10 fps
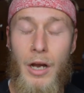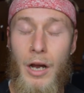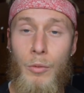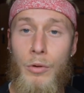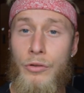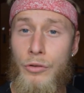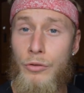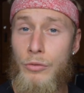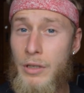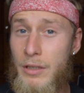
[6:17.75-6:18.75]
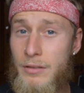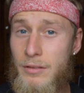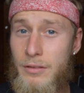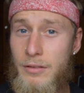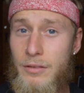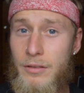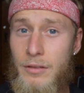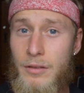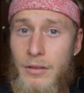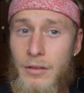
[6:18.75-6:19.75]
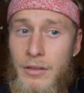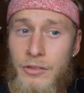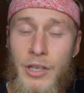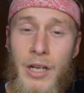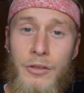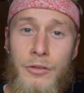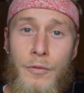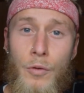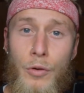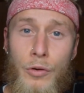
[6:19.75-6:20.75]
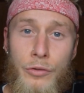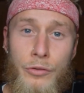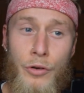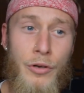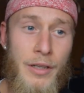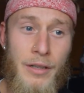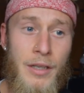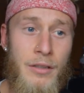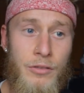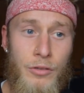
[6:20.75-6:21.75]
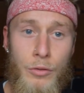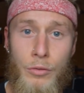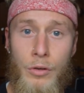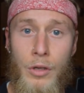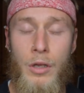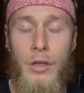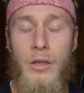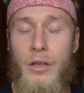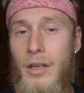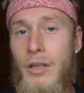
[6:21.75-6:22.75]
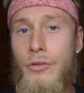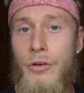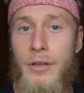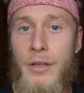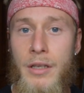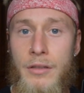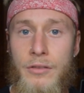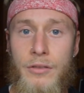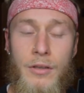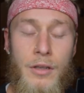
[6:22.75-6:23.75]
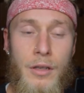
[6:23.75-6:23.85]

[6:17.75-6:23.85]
I want to do this this challenge for 30 days so yeah, not 30 days